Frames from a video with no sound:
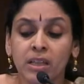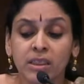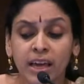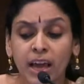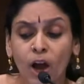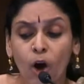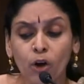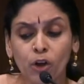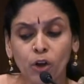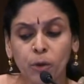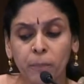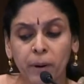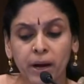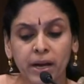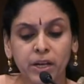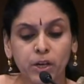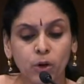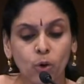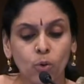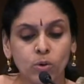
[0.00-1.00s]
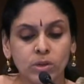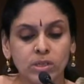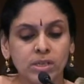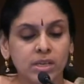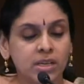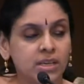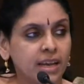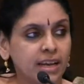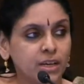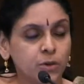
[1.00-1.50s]
They occupy nodes
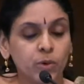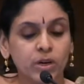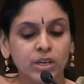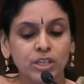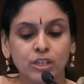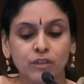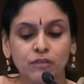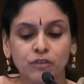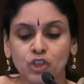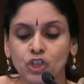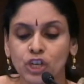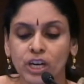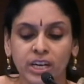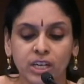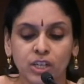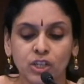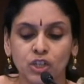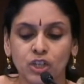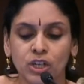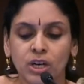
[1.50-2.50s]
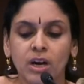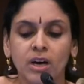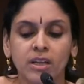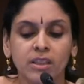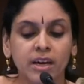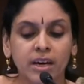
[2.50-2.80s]
in networks of change.